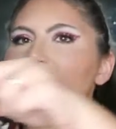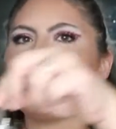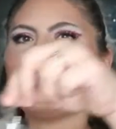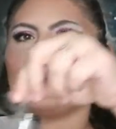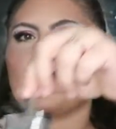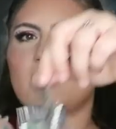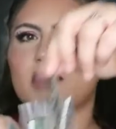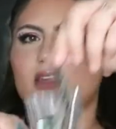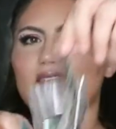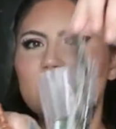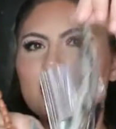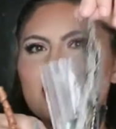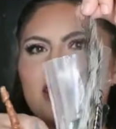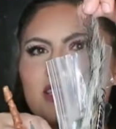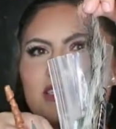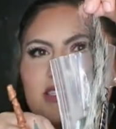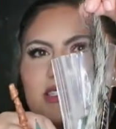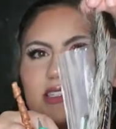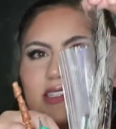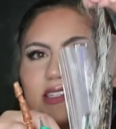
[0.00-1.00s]
of y'all probably think
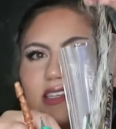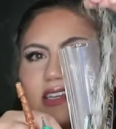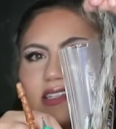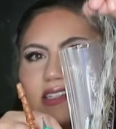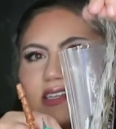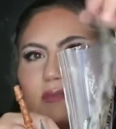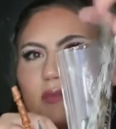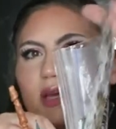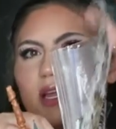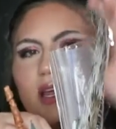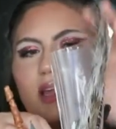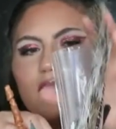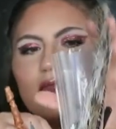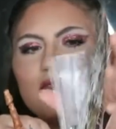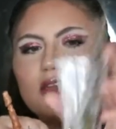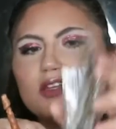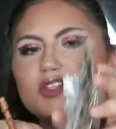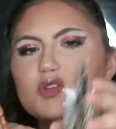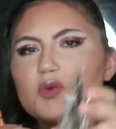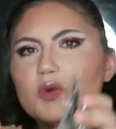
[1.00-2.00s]
that's disgusting, but I got
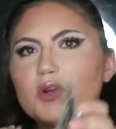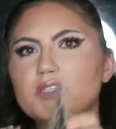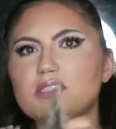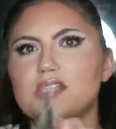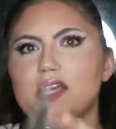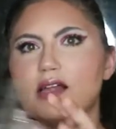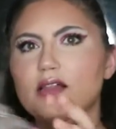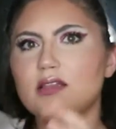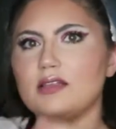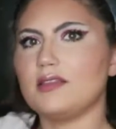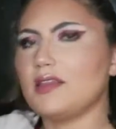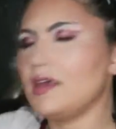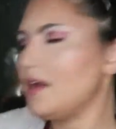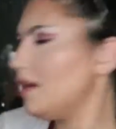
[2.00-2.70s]
a little squirrel tail in